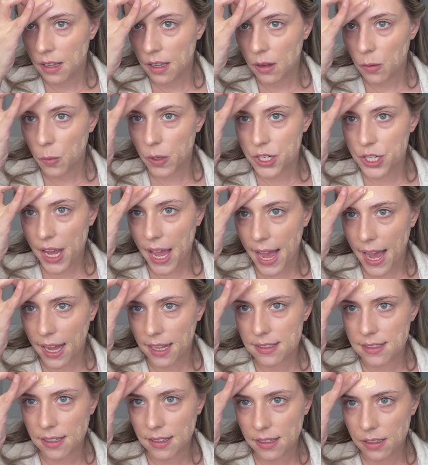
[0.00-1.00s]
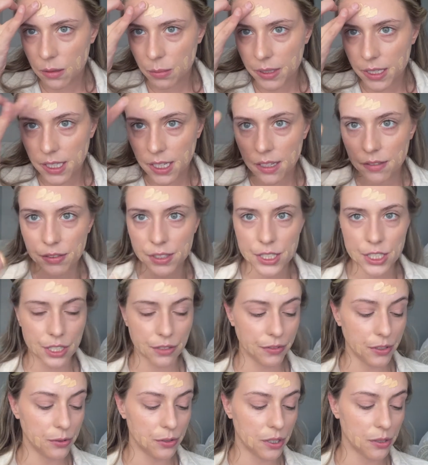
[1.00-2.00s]
which adds a little bit of coverage. If
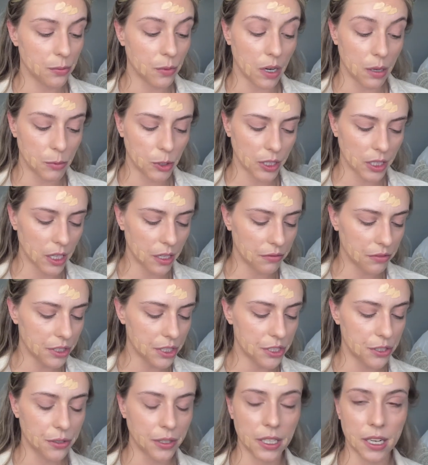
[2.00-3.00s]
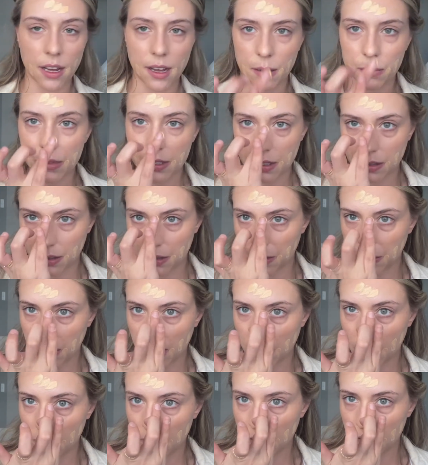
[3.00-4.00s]
you do want more coverage, you can
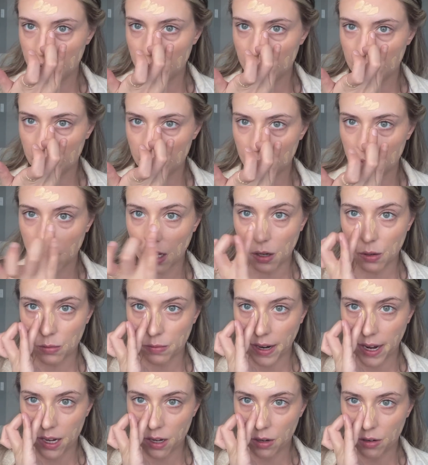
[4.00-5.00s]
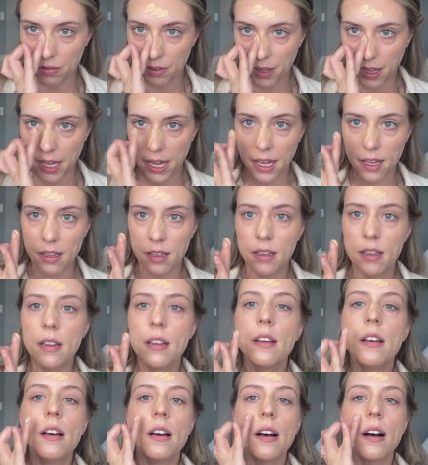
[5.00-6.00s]
absolutely go right over that.
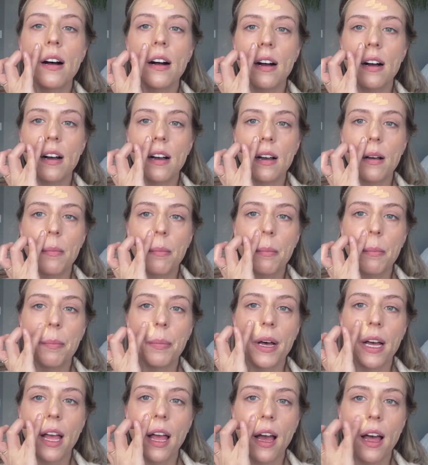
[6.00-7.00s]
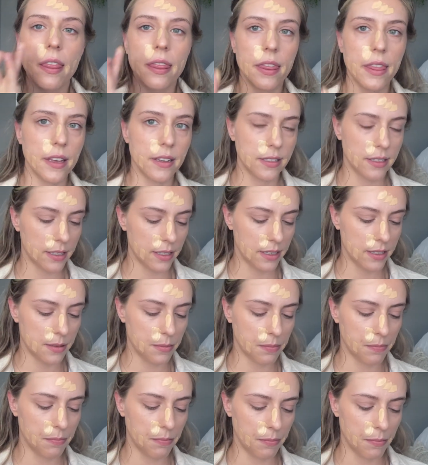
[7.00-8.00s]
But this is
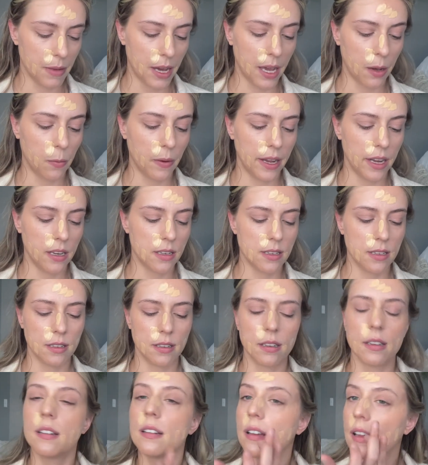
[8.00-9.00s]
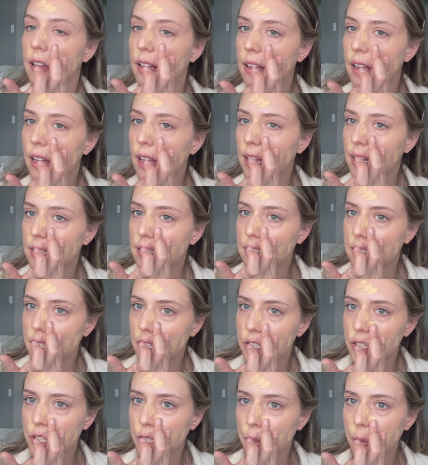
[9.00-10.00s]
my way to
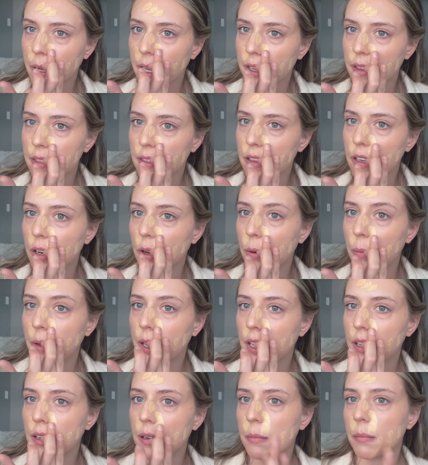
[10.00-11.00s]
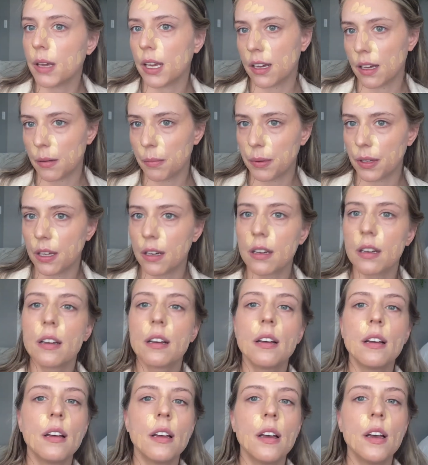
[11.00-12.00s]
accentuate the no makeup look.
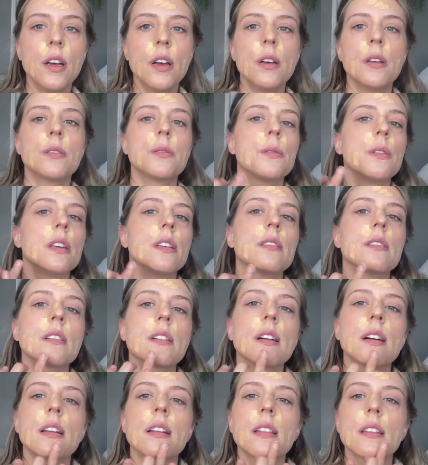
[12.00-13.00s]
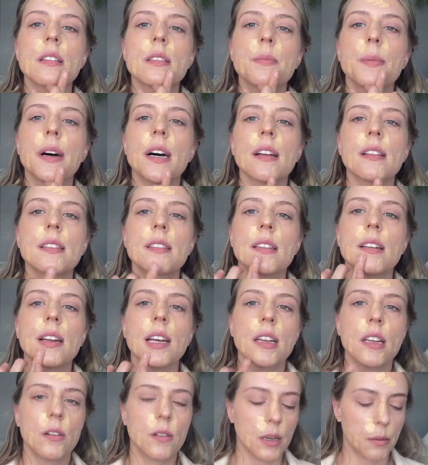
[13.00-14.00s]
So these are kind of the spots that I
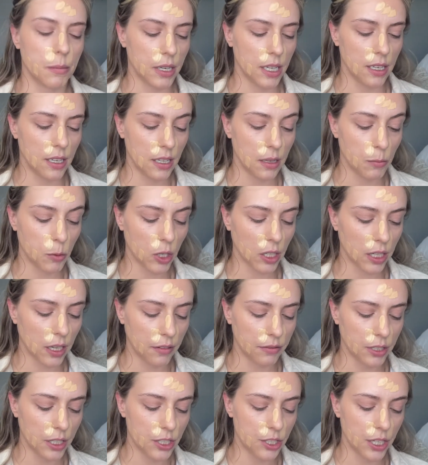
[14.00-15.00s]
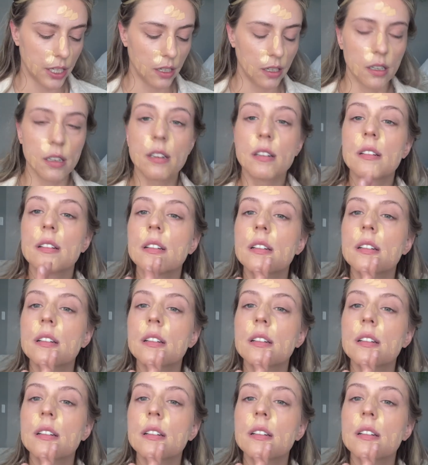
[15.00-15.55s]
know I'm gonna need more coverage in.